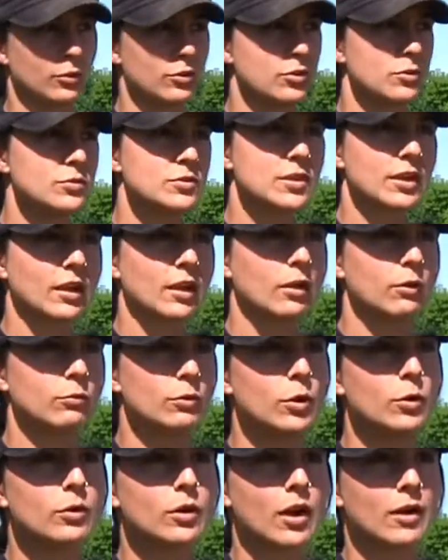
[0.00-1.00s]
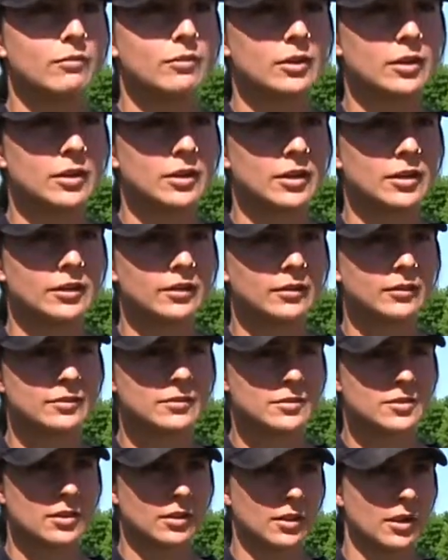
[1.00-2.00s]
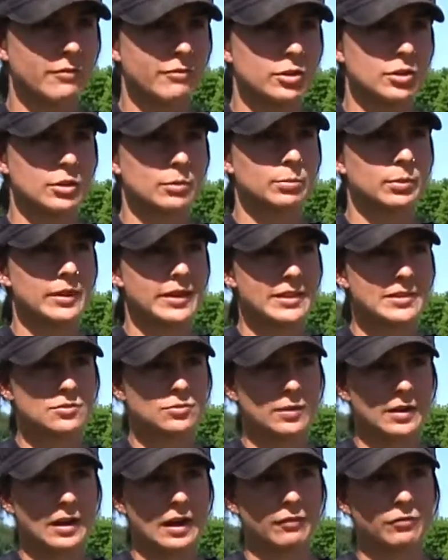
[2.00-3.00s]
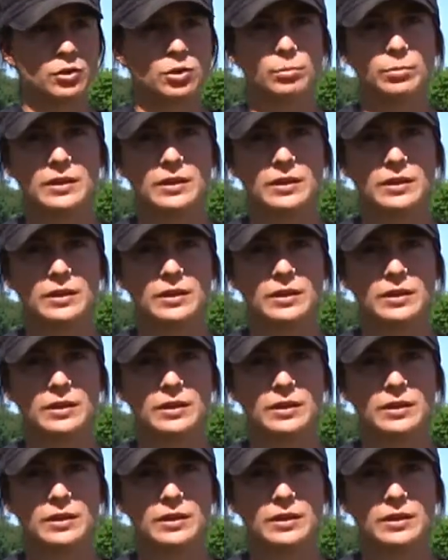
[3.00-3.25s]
using a row cover to cover your plants right after you